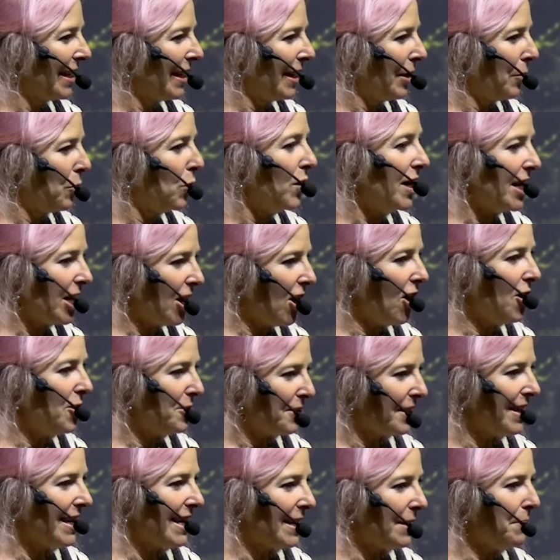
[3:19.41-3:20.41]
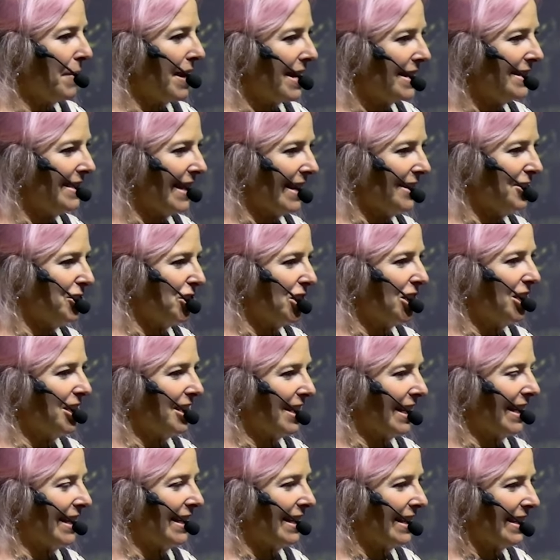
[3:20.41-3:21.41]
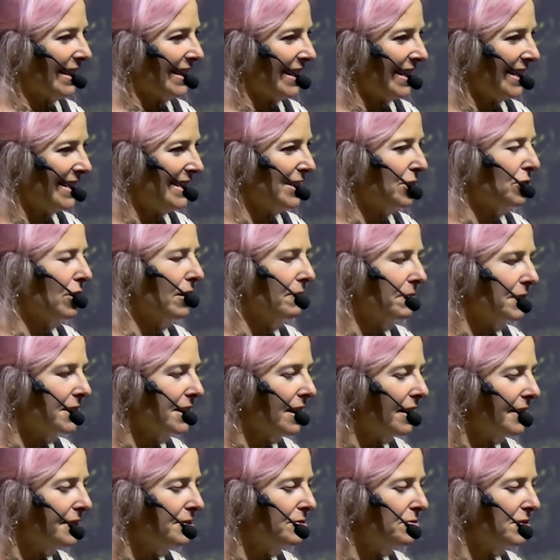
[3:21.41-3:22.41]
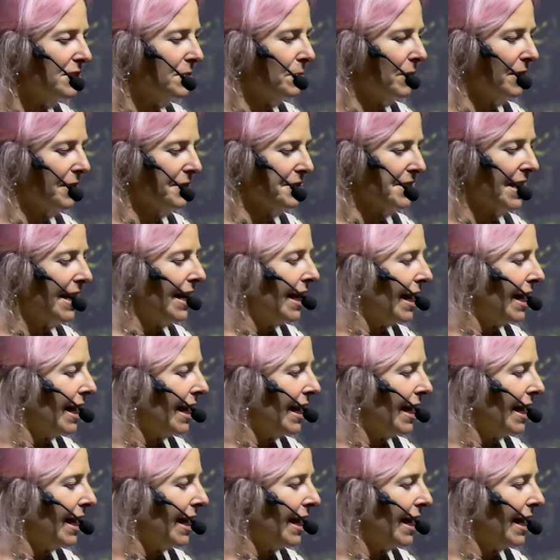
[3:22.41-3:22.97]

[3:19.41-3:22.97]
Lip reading: We know that he made that journey, that he's traveled hundreds of miles.